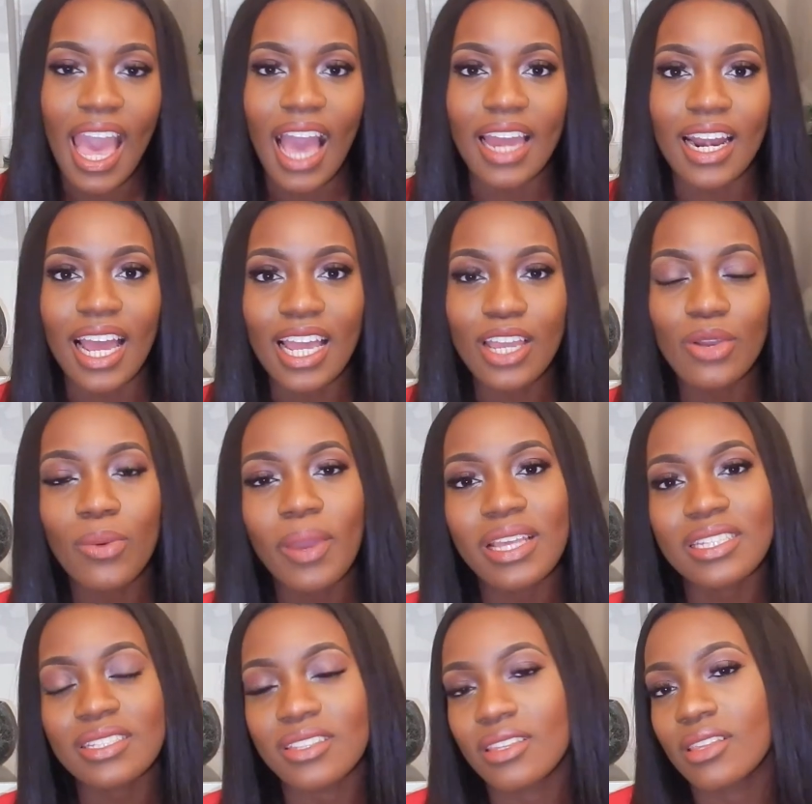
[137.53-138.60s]
And I
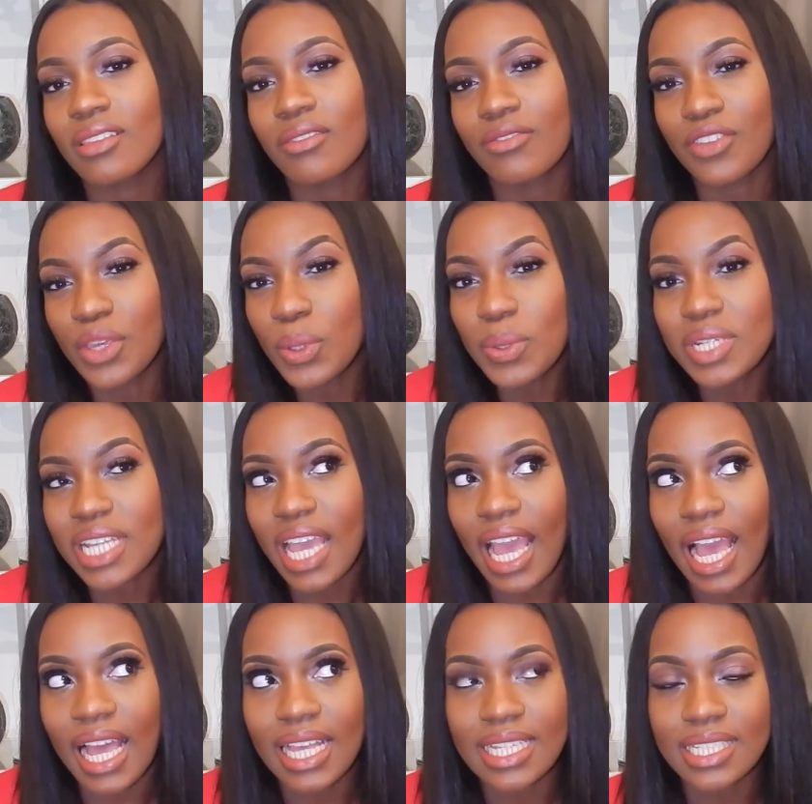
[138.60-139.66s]
always viewed it
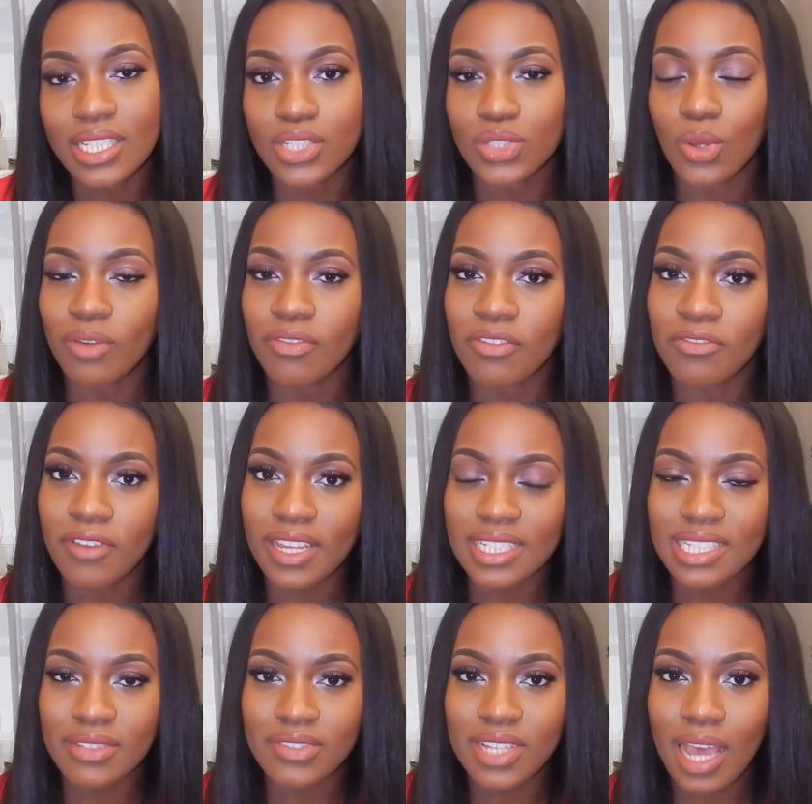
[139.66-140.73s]
as sort of a
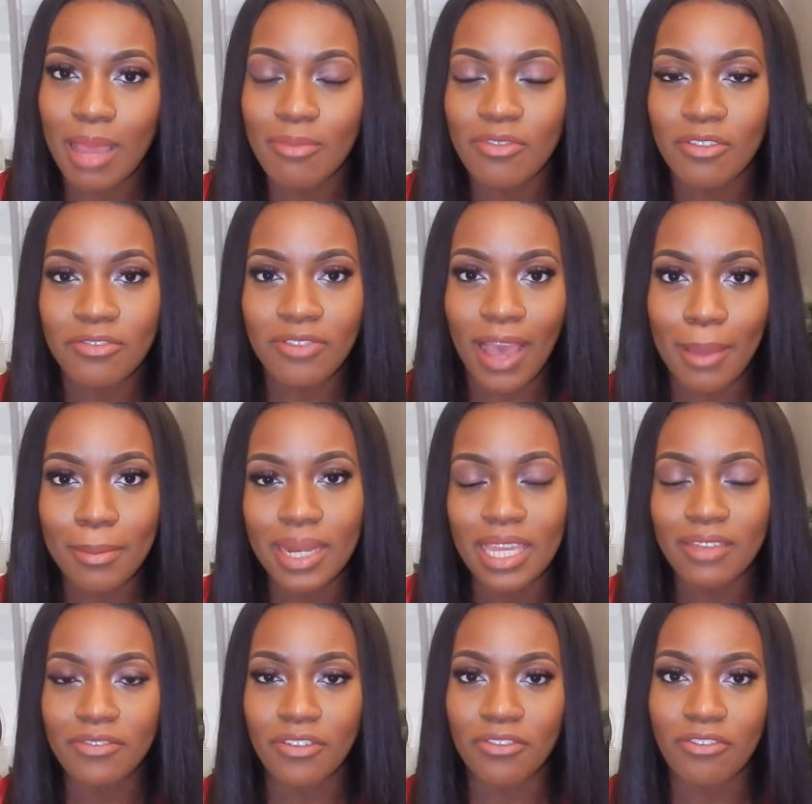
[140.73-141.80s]
festive time for
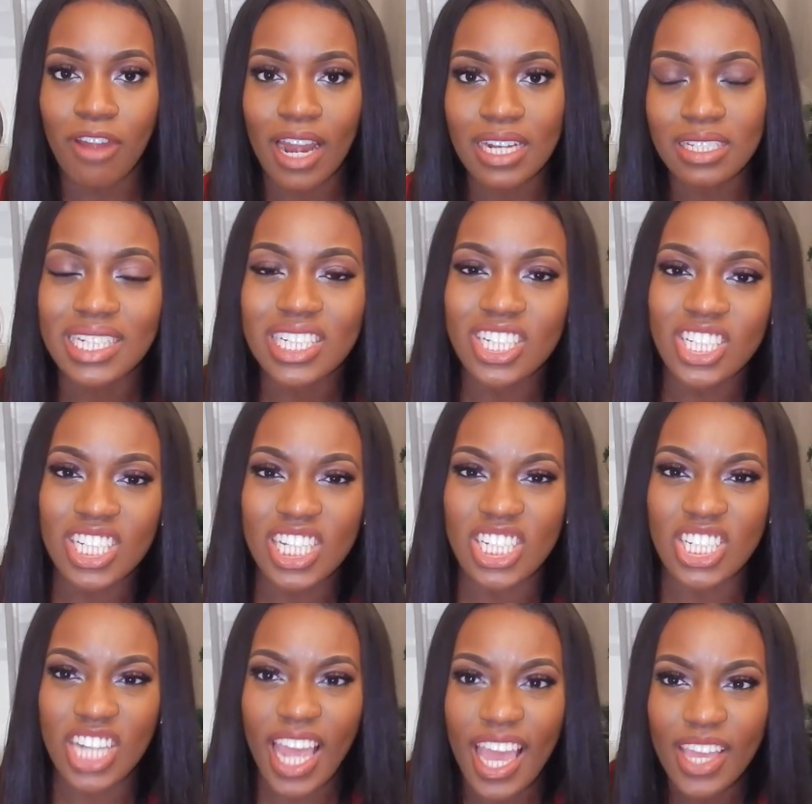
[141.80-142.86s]
family, for friends, just to
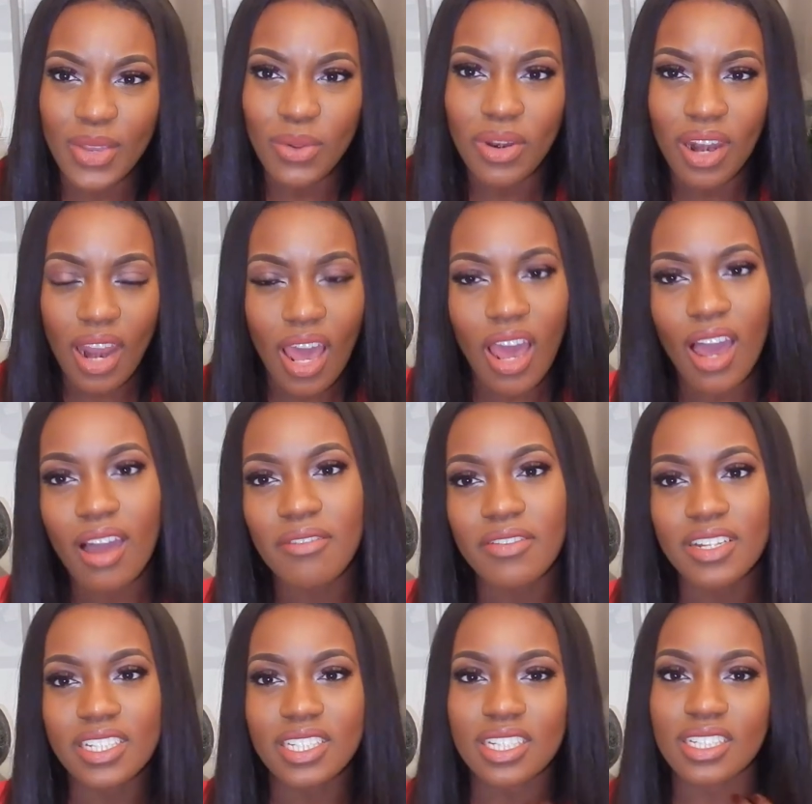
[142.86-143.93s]
share your love
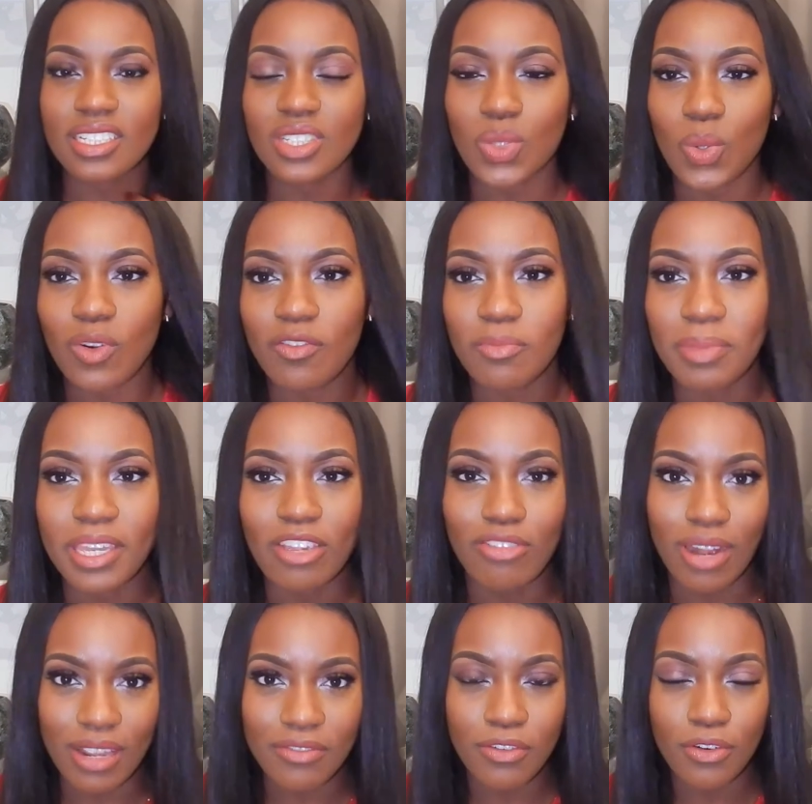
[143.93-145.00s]
and to sort of be
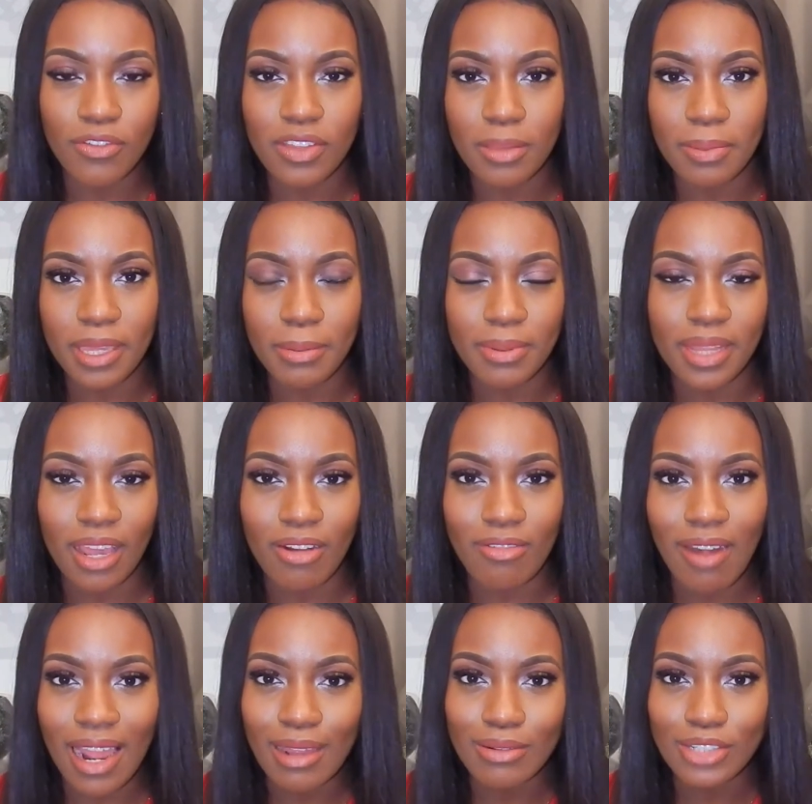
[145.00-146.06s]
grateful for the people that are
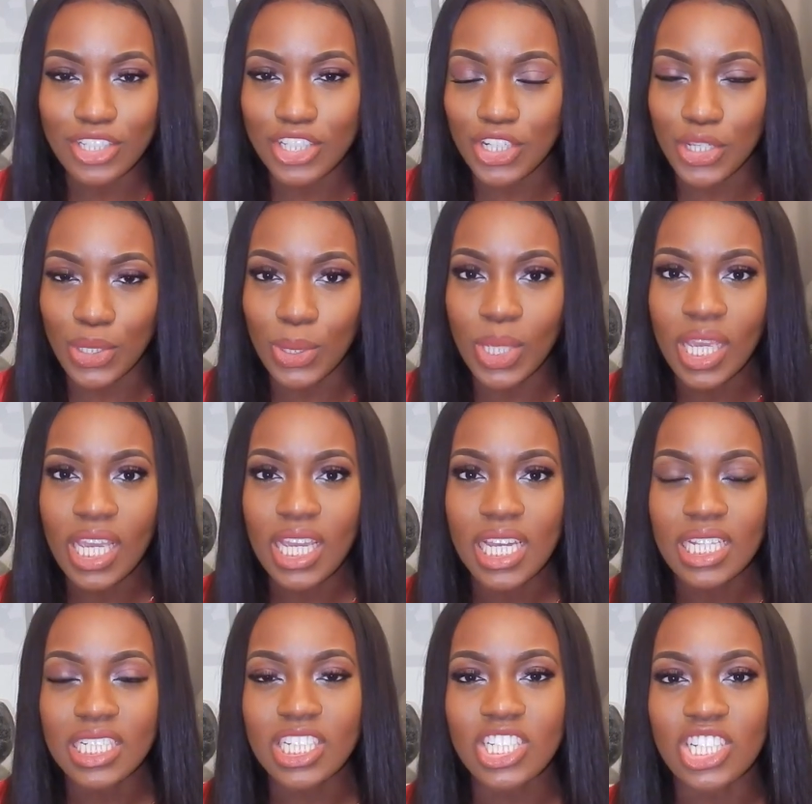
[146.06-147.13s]
around you,
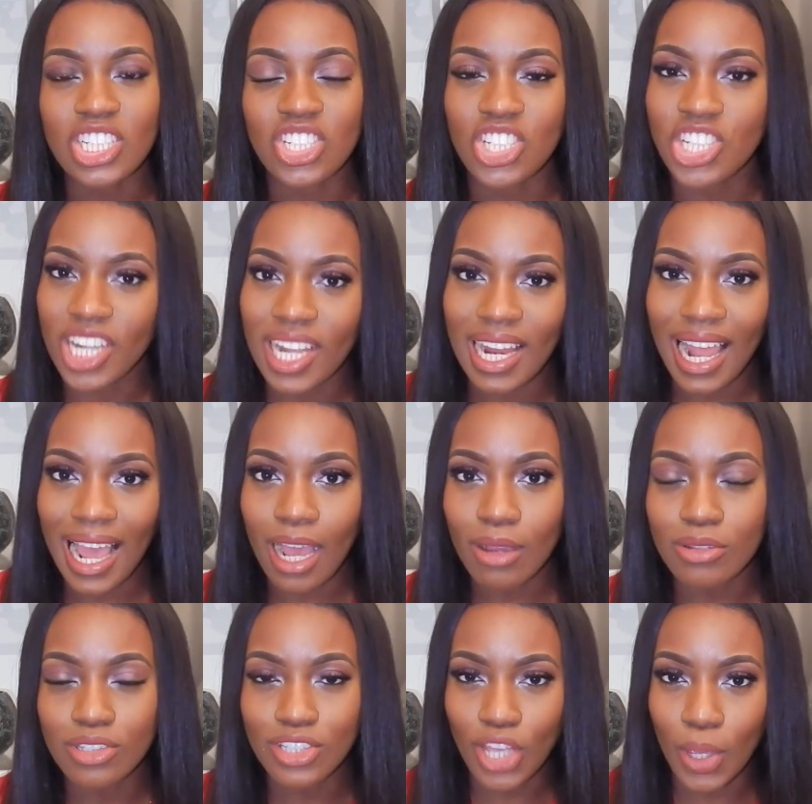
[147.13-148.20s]
to just chill
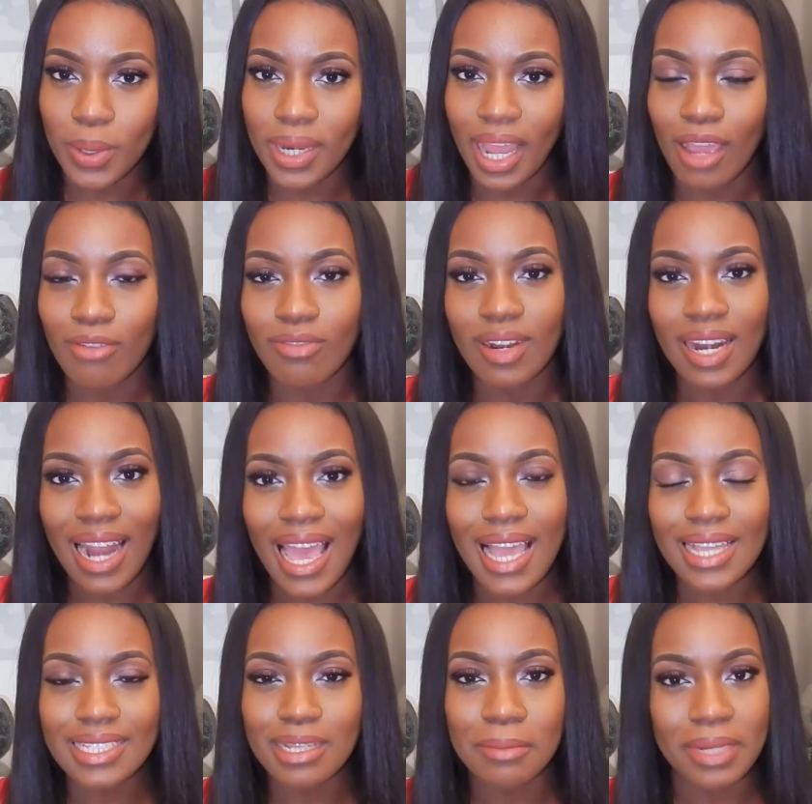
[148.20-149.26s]
out, zone out, relax.